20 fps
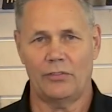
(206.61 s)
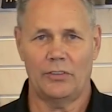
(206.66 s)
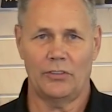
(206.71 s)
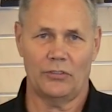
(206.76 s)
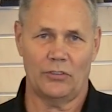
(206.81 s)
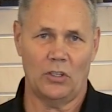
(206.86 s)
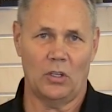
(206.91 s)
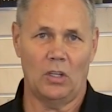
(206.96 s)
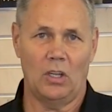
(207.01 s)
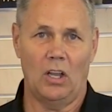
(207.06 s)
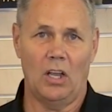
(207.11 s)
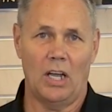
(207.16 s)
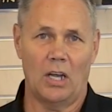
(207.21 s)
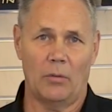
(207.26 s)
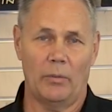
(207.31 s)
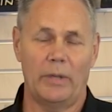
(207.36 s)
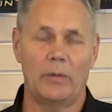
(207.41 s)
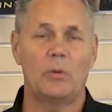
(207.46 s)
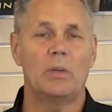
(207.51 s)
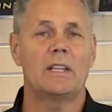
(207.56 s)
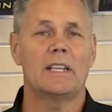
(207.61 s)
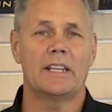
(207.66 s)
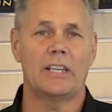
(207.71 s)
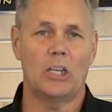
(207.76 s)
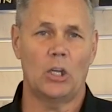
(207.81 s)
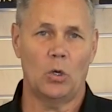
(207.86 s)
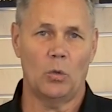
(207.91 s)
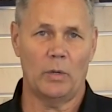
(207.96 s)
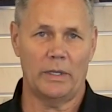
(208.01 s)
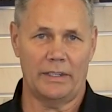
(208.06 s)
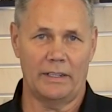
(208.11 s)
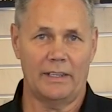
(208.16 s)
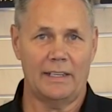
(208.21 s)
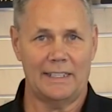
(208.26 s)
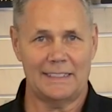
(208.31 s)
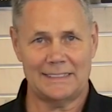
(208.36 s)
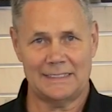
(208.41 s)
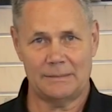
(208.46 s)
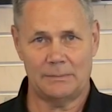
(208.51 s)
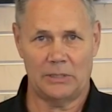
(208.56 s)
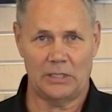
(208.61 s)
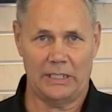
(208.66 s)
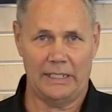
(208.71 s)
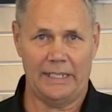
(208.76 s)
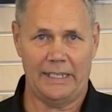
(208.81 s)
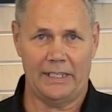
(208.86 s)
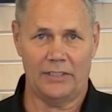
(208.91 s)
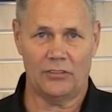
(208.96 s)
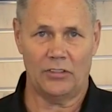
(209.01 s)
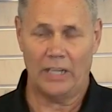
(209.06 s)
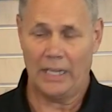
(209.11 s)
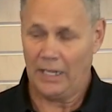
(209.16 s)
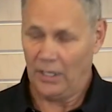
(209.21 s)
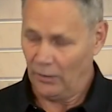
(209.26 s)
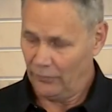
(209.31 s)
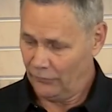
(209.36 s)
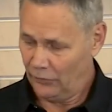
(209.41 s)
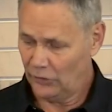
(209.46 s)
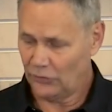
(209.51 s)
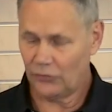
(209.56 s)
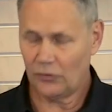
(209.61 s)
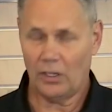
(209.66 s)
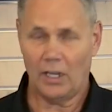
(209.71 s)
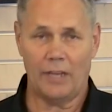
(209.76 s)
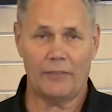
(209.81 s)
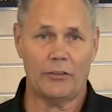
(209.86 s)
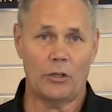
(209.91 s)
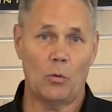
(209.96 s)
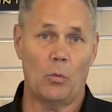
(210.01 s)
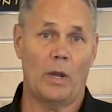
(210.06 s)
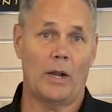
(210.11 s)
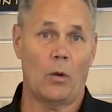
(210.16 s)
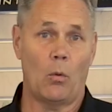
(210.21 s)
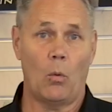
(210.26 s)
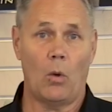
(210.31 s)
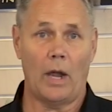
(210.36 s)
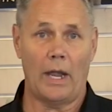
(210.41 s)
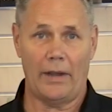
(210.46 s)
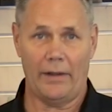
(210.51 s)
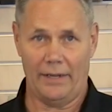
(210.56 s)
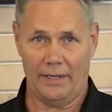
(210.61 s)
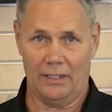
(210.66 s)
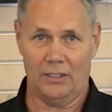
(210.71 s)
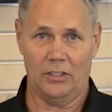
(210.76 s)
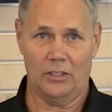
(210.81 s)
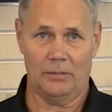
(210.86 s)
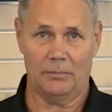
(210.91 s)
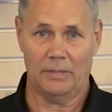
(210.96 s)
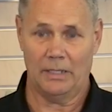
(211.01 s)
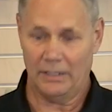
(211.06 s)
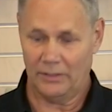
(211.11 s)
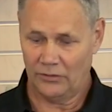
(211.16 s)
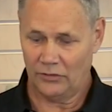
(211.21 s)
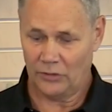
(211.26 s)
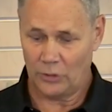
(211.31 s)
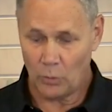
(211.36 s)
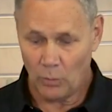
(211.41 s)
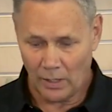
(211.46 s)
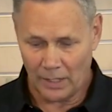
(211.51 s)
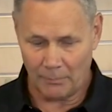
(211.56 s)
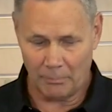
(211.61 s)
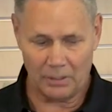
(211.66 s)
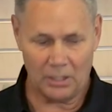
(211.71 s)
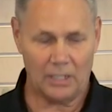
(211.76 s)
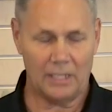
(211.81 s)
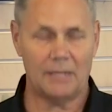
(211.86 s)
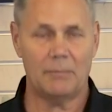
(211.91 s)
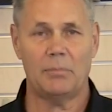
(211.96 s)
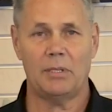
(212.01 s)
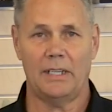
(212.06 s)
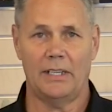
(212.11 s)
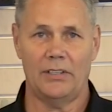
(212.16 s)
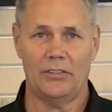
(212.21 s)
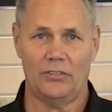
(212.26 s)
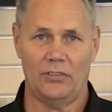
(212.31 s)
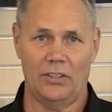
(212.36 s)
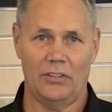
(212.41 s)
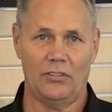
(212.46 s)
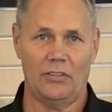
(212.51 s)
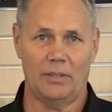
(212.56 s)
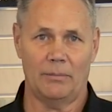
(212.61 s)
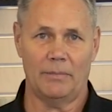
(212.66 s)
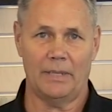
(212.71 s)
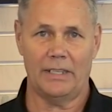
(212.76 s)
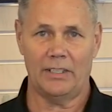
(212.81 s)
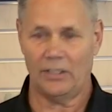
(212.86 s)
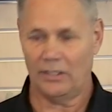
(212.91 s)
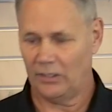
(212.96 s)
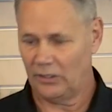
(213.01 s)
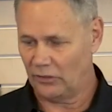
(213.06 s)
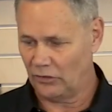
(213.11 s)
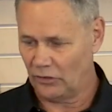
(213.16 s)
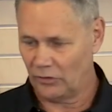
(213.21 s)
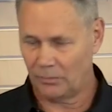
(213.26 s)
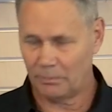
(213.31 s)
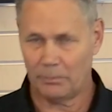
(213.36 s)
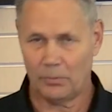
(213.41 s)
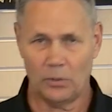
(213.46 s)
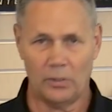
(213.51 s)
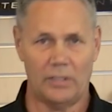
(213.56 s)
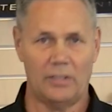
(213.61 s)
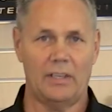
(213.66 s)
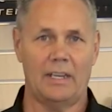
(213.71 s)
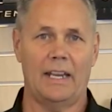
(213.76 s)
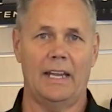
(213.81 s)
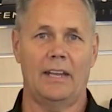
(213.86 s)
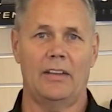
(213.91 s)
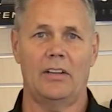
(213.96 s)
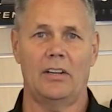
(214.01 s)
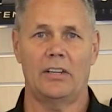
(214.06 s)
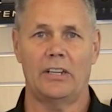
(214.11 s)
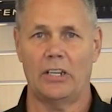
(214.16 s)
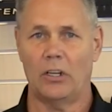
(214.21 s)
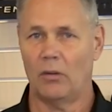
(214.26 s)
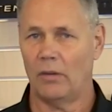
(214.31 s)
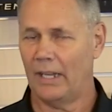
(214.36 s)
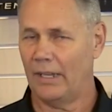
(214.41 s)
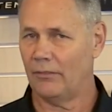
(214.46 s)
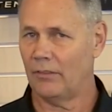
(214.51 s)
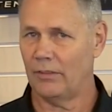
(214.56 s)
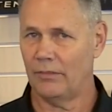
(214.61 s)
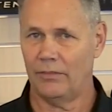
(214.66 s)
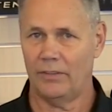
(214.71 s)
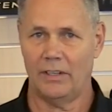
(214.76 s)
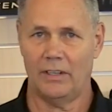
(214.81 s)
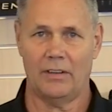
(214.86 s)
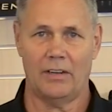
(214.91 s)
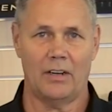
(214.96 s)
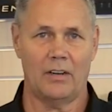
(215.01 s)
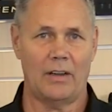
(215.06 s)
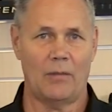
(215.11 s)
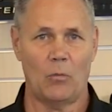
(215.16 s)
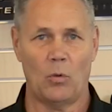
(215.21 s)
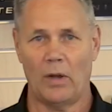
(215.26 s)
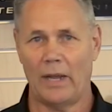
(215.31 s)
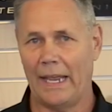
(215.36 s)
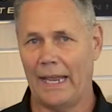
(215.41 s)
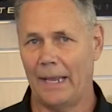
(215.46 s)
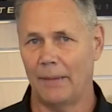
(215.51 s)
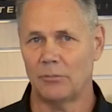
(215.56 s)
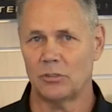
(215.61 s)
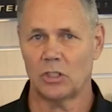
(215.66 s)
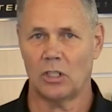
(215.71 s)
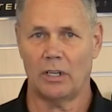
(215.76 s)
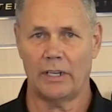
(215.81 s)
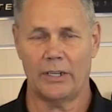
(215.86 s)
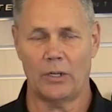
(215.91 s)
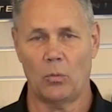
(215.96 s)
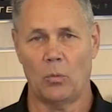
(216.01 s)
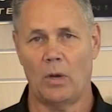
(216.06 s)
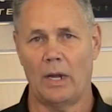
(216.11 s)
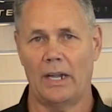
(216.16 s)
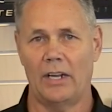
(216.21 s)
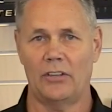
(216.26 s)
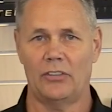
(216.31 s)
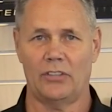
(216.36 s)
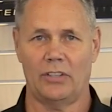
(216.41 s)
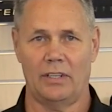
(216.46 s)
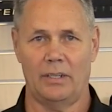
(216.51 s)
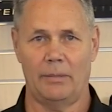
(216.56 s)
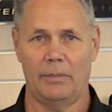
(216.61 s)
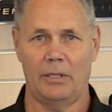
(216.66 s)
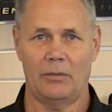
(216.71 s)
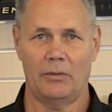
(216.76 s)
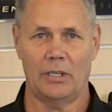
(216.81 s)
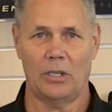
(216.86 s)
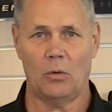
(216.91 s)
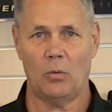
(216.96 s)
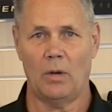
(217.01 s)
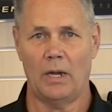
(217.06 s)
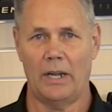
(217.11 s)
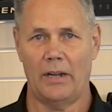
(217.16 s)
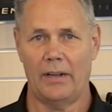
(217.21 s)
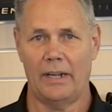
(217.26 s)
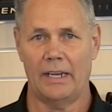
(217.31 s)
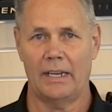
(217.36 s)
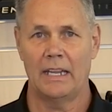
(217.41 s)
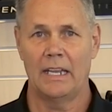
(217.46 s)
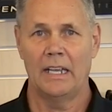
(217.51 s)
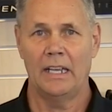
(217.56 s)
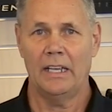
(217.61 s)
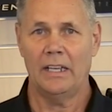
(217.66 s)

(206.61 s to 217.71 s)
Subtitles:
for so long, we really know what the customer needs. First off, you want a wiring loom. You want a plug-and-play system that you just put it together. You don't have to figure out what amp draw your wires are going to be requiring.